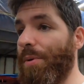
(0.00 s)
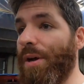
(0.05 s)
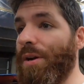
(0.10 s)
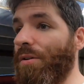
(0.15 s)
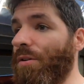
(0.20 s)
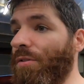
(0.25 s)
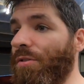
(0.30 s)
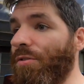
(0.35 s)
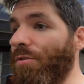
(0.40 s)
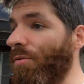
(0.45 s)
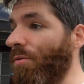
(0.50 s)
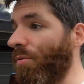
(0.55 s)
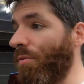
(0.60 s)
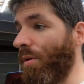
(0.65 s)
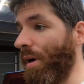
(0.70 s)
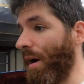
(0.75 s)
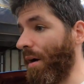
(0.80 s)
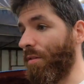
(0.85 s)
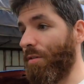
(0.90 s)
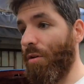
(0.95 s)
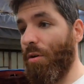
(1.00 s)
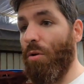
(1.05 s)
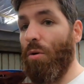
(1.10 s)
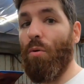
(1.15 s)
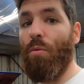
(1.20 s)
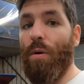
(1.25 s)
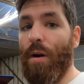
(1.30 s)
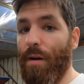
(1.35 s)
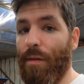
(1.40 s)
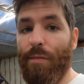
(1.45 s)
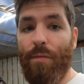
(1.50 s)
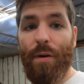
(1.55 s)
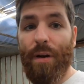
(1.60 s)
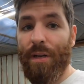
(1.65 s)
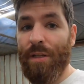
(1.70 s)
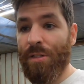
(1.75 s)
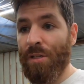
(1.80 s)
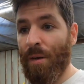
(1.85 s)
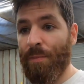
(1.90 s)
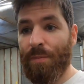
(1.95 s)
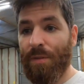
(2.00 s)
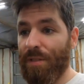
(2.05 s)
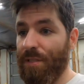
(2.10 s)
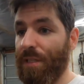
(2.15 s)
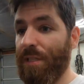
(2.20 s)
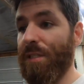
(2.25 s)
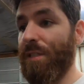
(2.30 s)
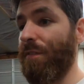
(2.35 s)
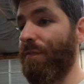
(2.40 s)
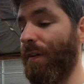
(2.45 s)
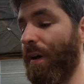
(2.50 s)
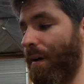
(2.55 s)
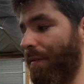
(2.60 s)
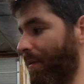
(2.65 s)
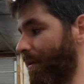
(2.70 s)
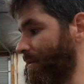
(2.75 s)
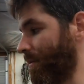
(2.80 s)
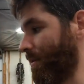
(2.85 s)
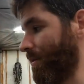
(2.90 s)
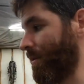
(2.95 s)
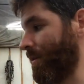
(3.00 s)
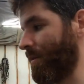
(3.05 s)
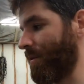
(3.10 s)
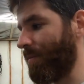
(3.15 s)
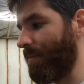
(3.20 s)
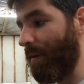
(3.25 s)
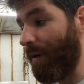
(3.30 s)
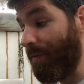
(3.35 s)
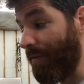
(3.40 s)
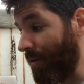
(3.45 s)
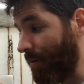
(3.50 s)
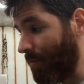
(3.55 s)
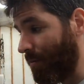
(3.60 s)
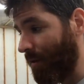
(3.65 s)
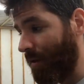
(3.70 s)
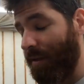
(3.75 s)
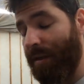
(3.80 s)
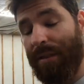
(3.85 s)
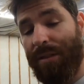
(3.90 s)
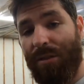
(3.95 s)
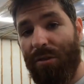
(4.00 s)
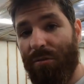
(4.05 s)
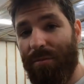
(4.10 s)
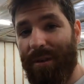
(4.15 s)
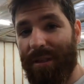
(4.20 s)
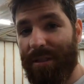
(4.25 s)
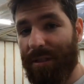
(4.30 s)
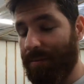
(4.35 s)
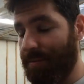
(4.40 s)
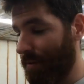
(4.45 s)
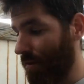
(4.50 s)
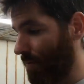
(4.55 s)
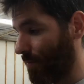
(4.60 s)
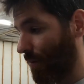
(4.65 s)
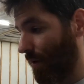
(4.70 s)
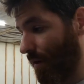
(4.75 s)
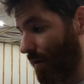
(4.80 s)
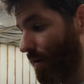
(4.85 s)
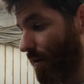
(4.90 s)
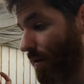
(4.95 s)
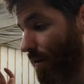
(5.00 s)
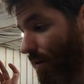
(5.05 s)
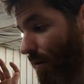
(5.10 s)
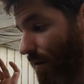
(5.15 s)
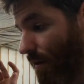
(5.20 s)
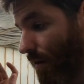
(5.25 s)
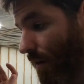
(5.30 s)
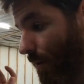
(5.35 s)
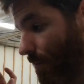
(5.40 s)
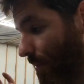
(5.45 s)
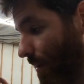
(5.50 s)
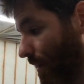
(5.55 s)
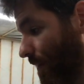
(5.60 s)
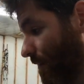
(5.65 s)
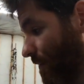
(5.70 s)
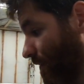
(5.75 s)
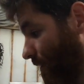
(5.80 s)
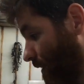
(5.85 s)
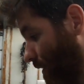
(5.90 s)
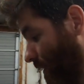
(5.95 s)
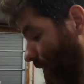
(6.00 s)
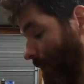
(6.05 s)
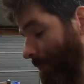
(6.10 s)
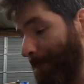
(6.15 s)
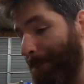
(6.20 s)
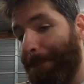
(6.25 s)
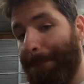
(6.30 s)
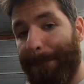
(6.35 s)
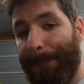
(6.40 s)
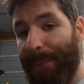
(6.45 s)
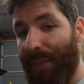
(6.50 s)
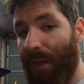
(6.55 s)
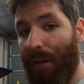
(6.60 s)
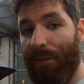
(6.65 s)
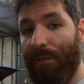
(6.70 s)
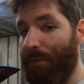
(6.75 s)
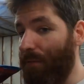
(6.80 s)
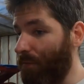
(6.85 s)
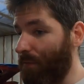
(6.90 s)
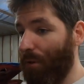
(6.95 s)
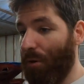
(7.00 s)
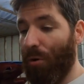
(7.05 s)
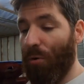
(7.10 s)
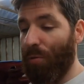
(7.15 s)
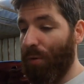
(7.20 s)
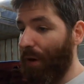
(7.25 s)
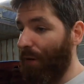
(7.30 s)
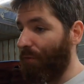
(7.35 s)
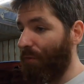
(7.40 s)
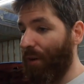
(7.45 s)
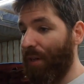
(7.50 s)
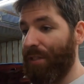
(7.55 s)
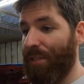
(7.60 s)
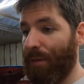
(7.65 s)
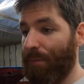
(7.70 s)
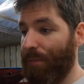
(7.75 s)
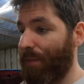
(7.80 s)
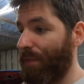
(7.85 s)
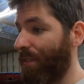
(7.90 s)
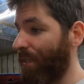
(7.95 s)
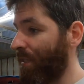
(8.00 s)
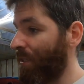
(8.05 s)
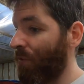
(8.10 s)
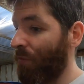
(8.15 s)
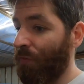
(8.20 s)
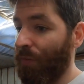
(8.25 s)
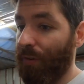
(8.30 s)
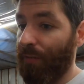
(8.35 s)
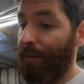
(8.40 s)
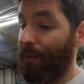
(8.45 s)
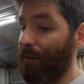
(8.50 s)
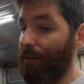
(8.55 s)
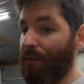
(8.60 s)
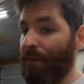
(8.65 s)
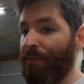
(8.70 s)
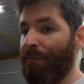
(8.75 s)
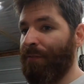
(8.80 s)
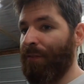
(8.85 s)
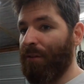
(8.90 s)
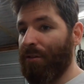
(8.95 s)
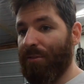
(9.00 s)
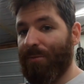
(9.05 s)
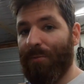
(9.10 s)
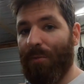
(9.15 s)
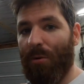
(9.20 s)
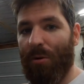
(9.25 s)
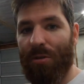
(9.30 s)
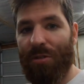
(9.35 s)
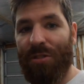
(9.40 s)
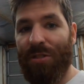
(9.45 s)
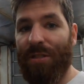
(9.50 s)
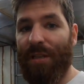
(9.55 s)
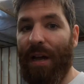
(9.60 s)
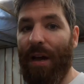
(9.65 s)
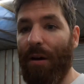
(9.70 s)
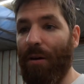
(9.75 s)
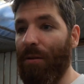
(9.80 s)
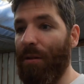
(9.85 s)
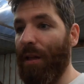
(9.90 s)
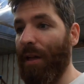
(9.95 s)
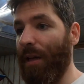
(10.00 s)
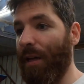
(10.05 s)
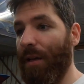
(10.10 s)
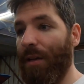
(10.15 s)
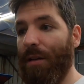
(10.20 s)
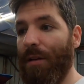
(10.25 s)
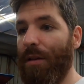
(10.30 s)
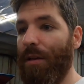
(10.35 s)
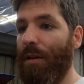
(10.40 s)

better throughout the whole rev range up to 6,500, because above it really doesn't do much up there. But above the whole rev range up to 6,500, it feels more stout. Like